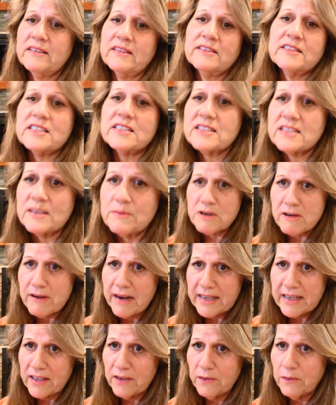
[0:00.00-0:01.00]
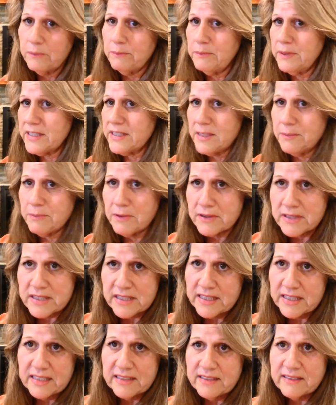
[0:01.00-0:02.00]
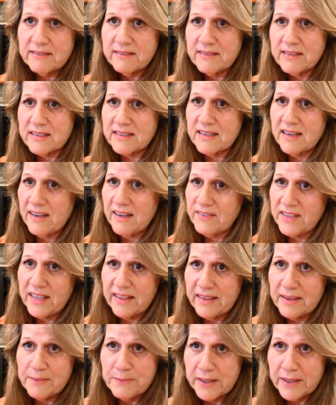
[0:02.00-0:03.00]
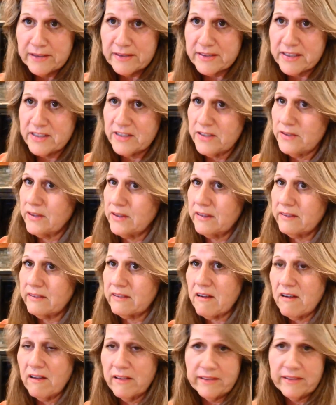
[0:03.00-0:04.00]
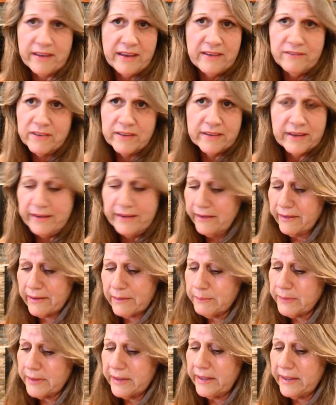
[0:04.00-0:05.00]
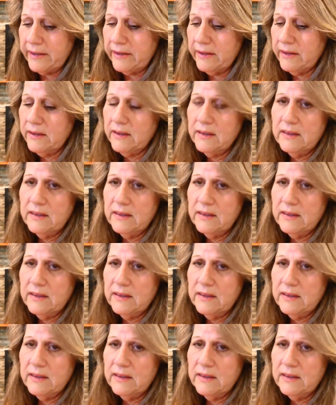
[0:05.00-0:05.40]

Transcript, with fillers: They're just cranky old bitchy person that doesn't have anything better to do than call the Avon lady and complain.